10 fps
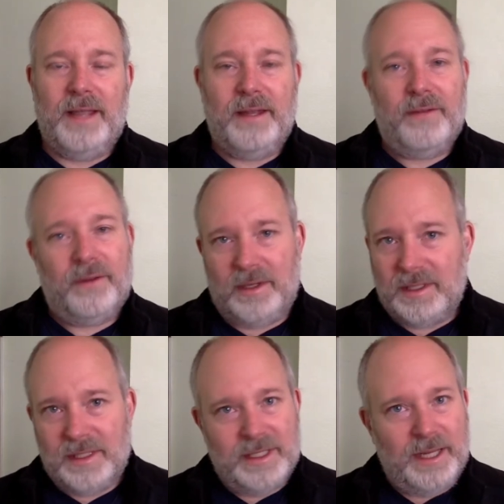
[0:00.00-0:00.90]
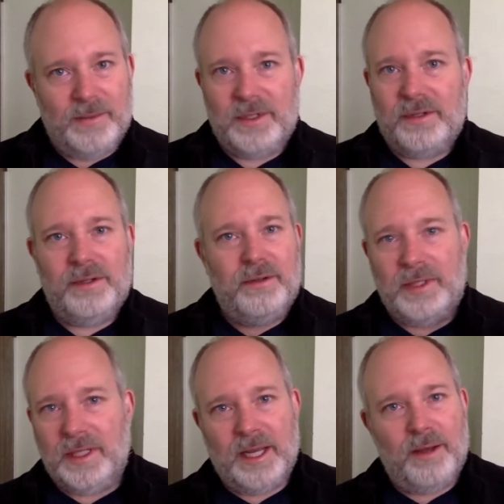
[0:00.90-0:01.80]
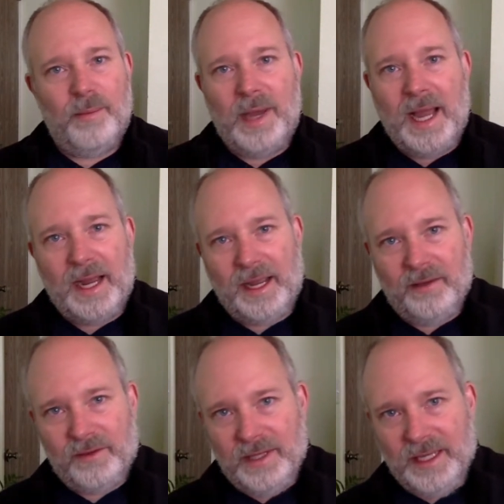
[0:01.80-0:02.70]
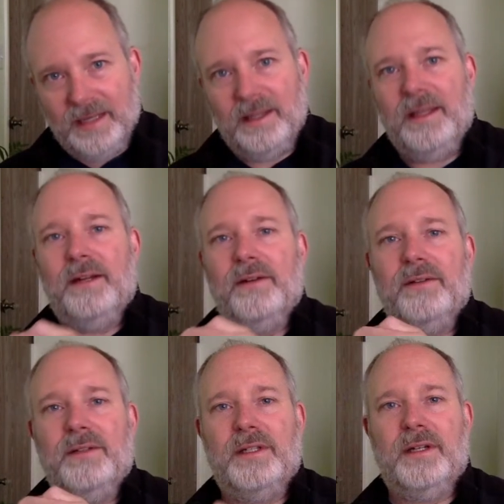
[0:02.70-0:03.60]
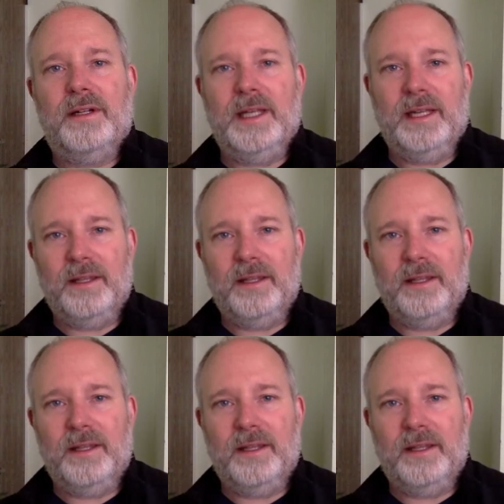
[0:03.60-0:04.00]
And then, of course, the same is true when you come back after the end of the hero's journey.